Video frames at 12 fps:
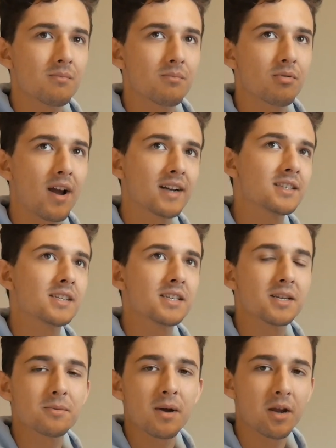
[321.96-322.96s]

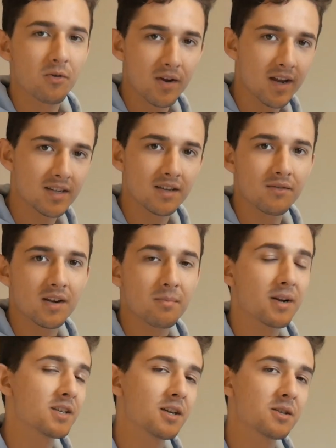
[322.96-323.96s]
practicing my creativity,
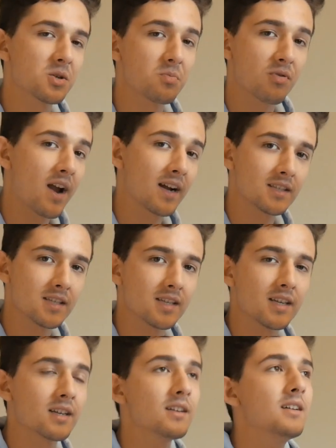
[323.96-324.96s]
but it's also
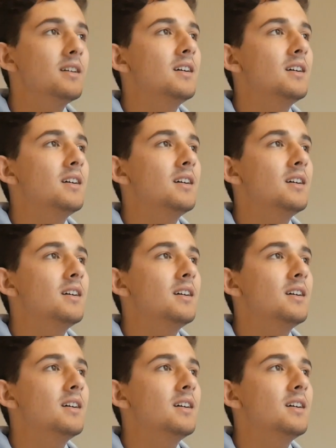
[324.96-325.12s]
practicing